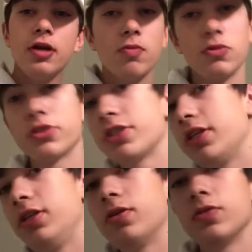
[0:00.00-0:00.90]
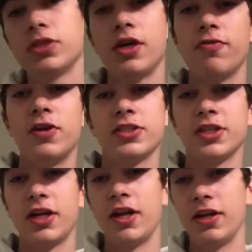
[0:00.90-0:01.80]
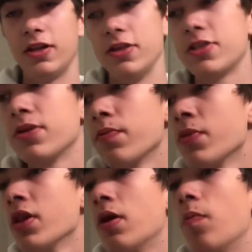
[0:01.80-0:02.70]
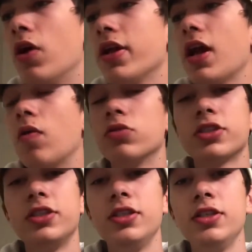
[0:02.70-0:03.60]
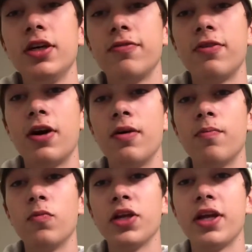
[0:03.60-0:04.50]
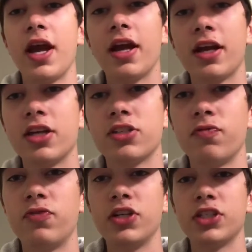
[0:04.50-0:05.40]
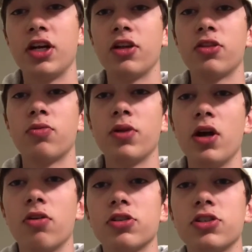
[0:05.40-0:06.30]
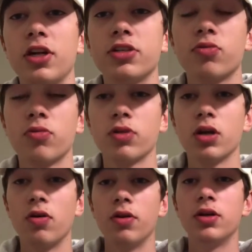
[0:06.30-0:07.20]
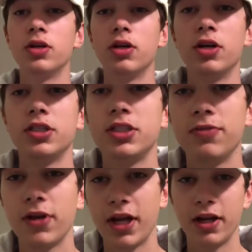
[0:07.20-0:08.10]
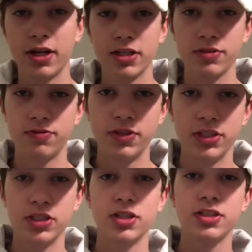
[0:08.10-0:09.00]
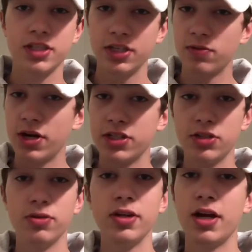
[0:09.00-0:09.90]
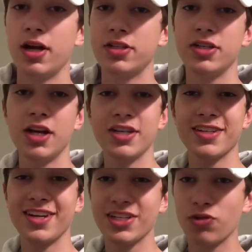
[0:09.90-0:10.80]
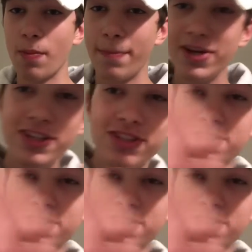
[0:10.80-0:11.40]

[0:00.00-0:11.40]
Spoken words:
We'll see how fast I can edit this. But yeah, we'll see if we can't catch some fish at the 3 Oaks. So that's where we're going. See if I can't catch some fish. Let's get right to it and see you guys on the next one. Peace.